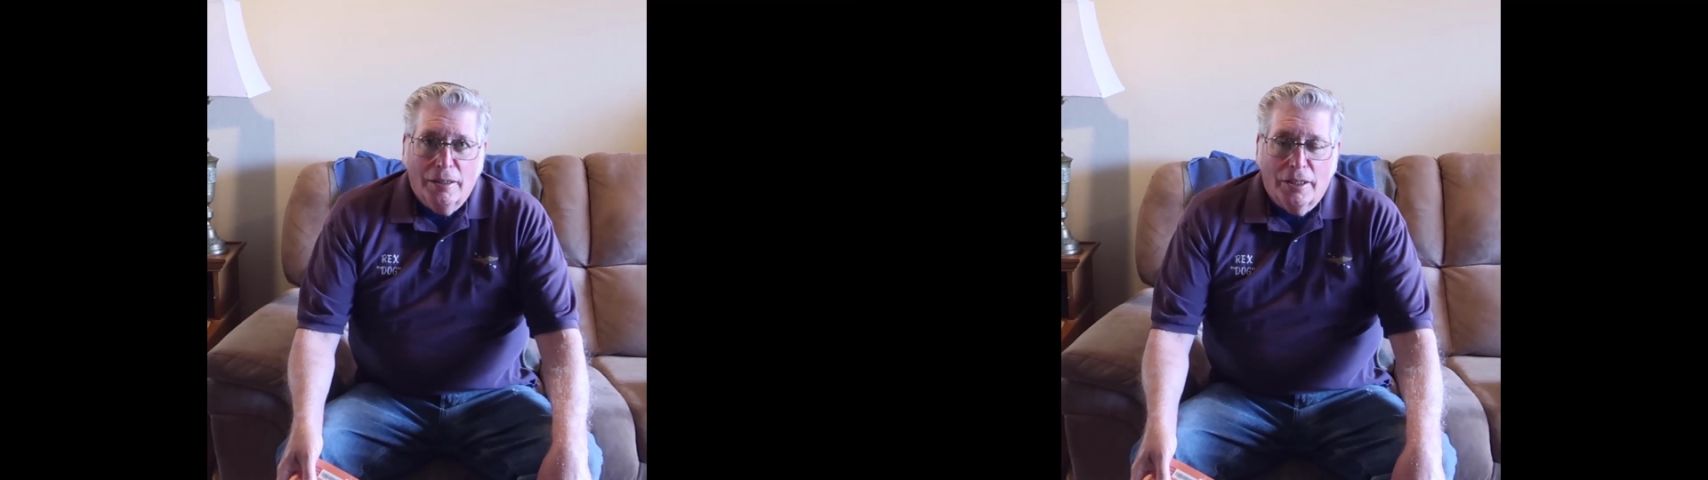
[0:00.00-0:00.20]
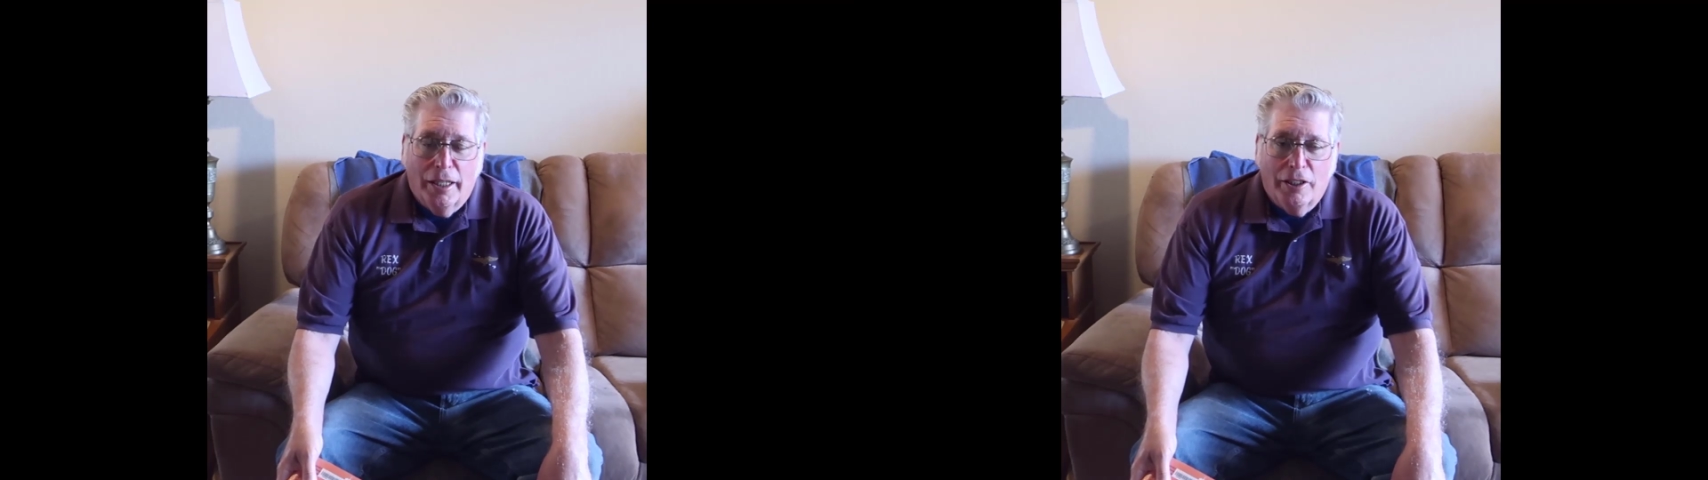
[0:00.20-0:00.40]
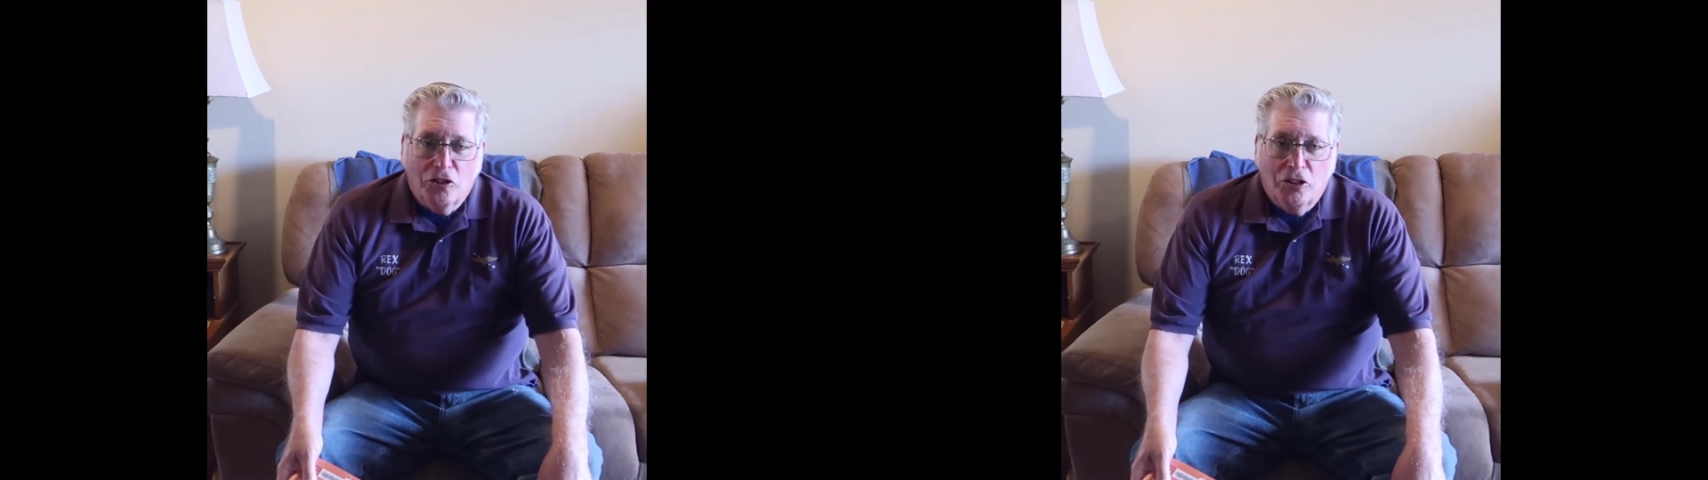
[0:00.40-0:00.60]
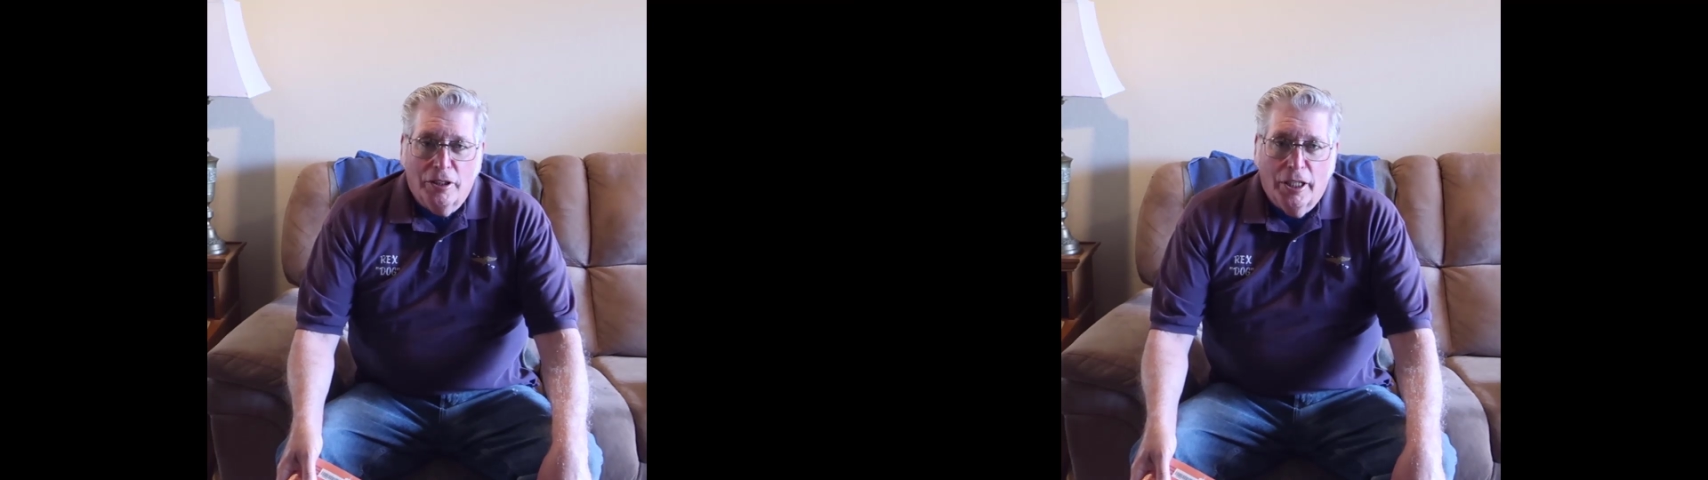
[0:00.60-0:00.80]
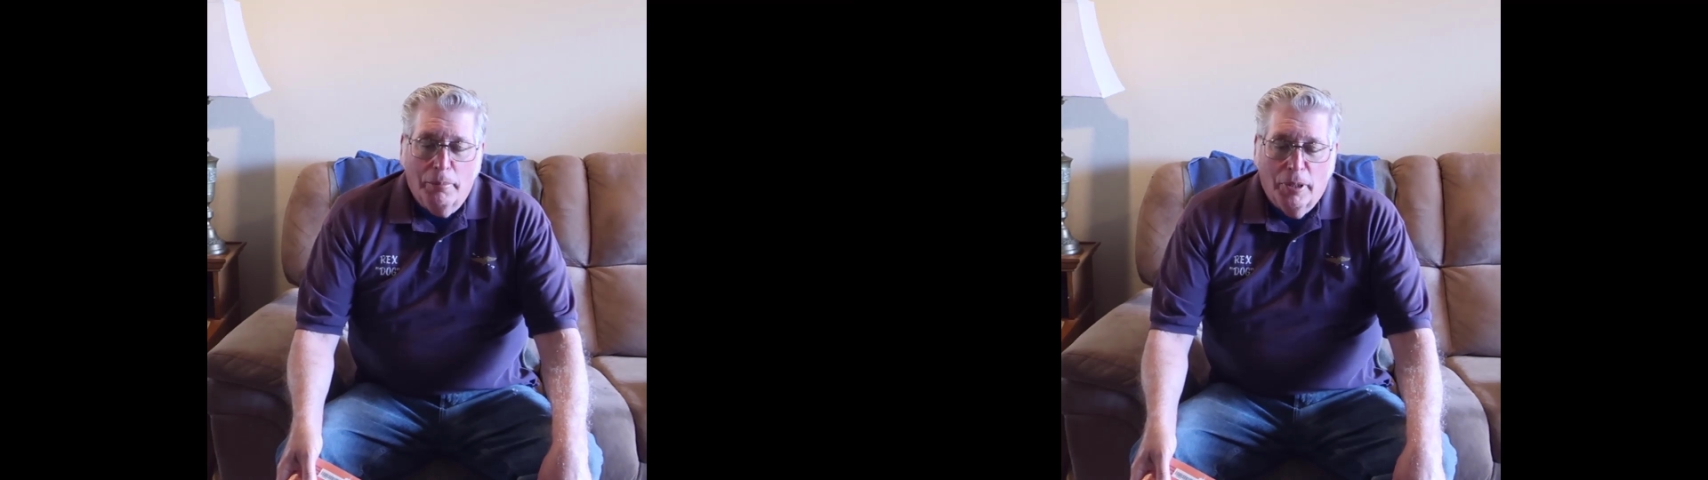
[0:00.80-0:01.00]
today is
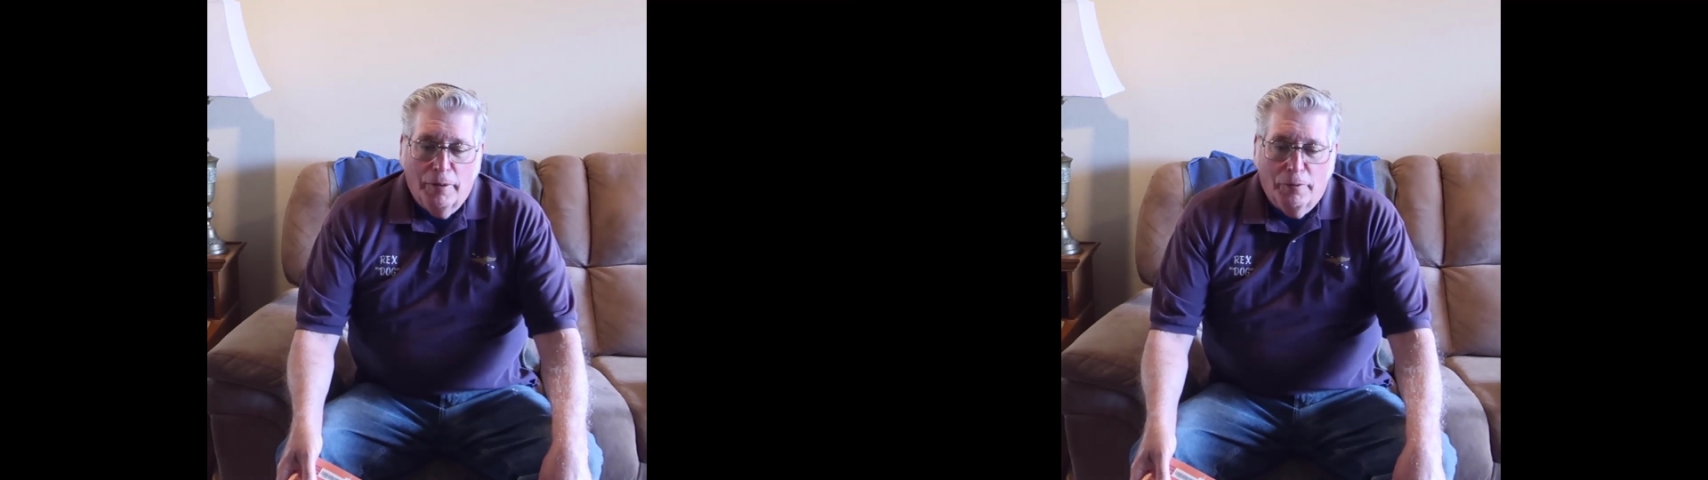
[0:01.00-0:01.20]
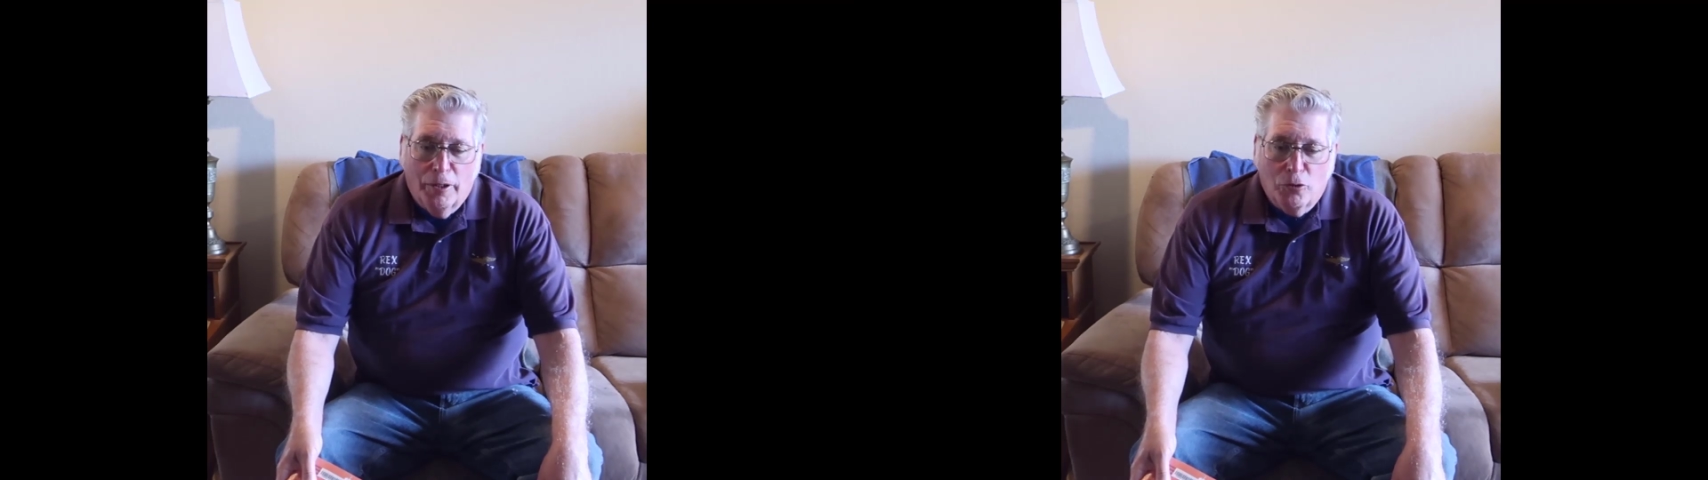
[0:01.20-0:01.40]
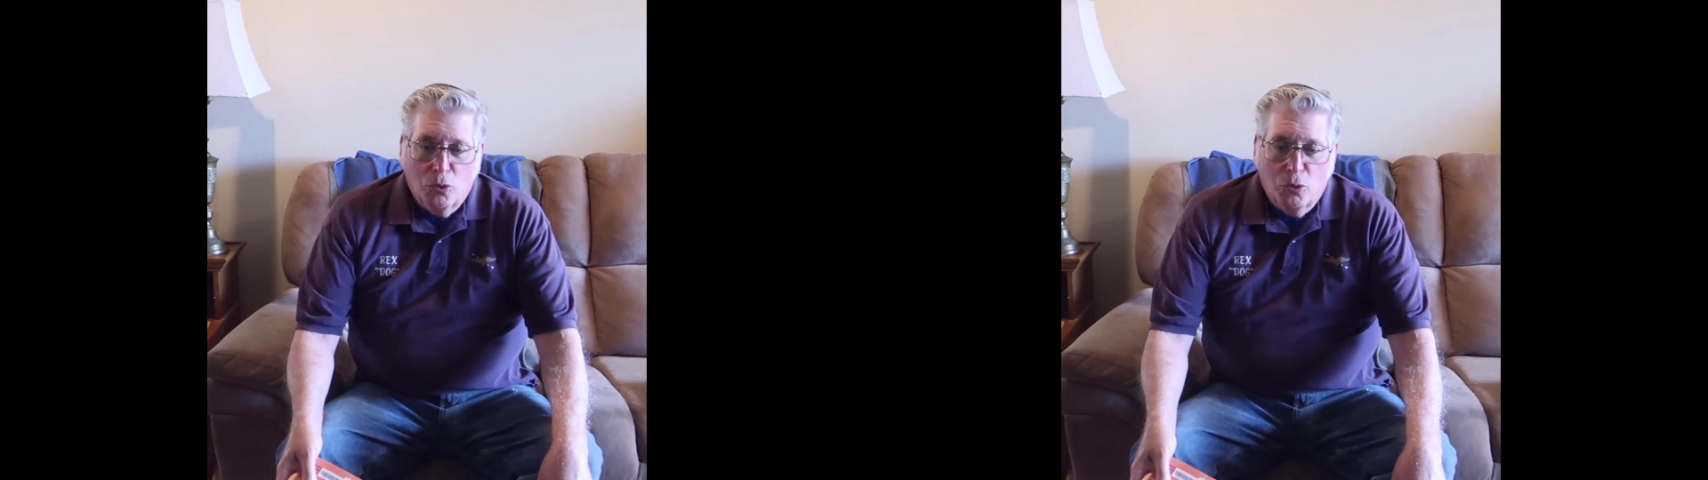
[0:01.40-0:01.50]
Sunday, May 5th,